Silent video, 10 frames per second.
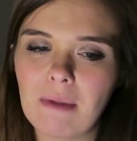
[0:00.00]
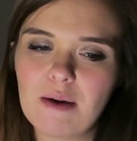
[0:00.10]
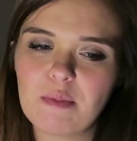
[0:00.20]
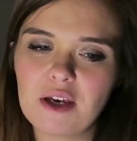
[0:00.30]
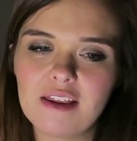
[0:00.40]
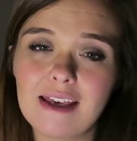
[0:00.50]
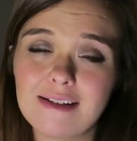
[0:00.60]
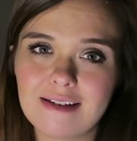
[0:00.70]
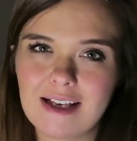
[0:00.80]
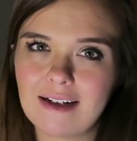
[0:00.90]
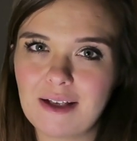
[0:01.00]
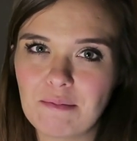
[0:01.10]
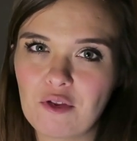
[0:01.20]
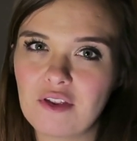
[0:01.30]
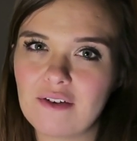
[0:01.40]
my birthday is exactly
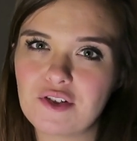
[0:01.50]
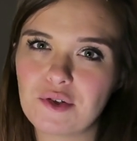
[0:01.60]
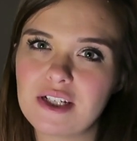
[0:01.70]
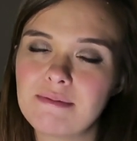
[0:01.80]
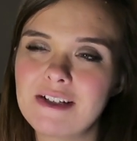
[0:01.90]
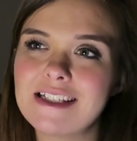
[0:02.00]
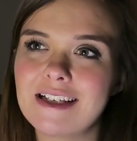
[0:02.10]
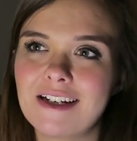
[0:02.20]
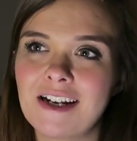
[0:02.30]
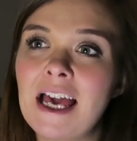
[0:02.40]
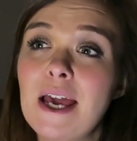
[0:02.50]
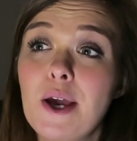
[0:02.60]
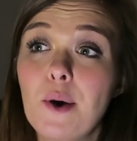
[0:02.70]
a month after Christmas, and